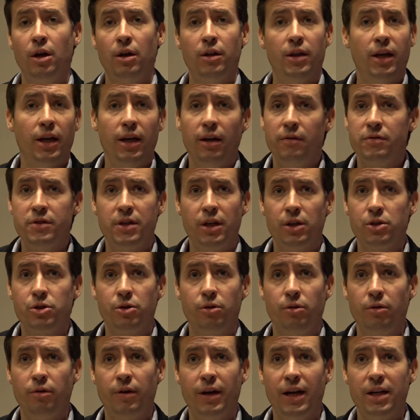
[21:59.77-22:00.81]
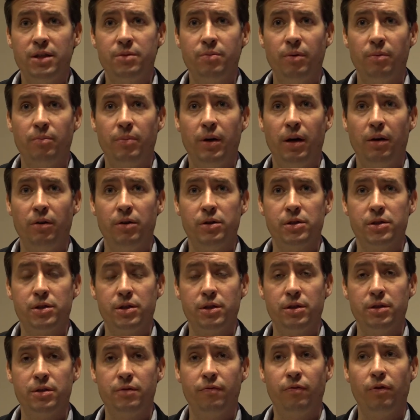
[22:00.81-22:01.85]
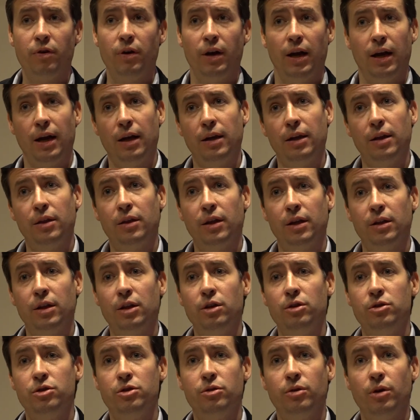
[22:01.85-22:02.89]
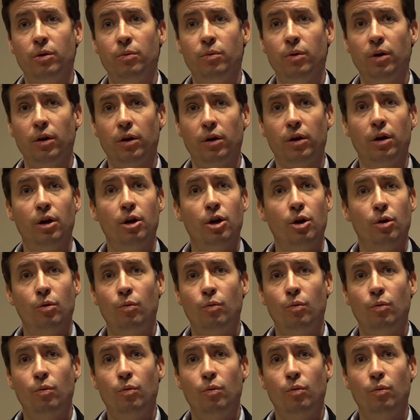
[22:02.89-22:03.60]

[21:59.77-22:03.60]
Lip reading: They have sexual harassment policies for anything that you do at work.